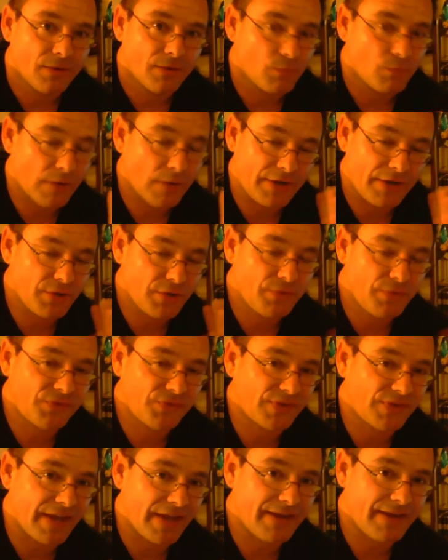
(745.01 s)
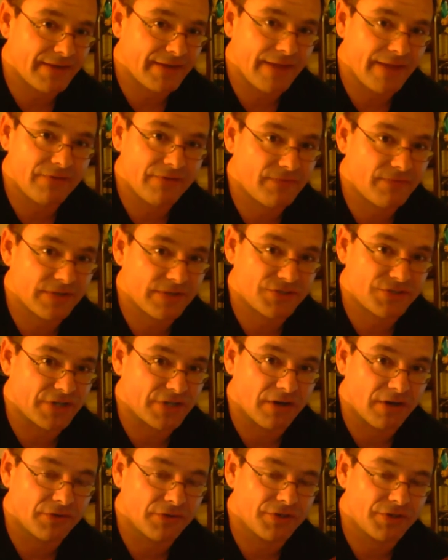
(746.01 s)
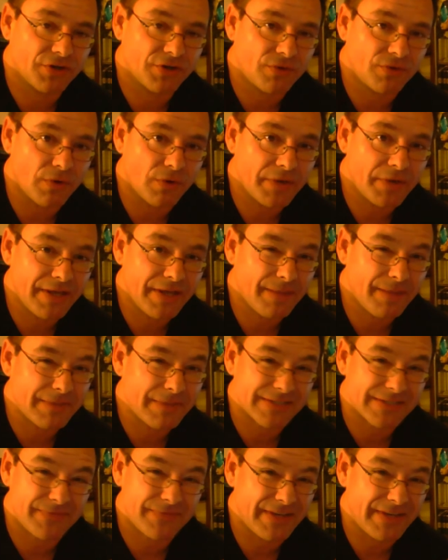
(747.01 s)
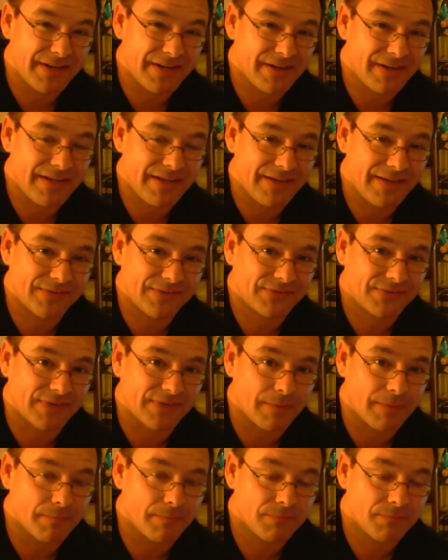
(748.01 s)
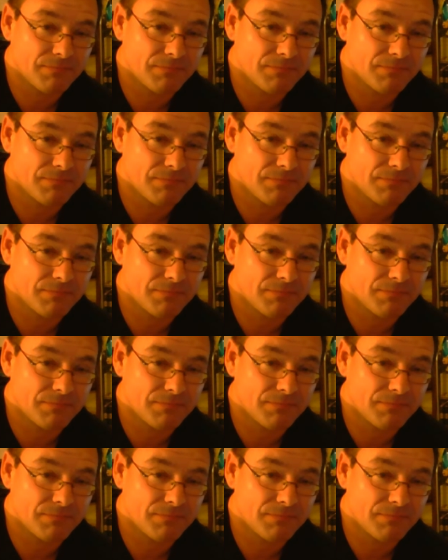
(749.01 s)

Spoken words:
when you say David Fitzgerald and you're quoting him as if he's some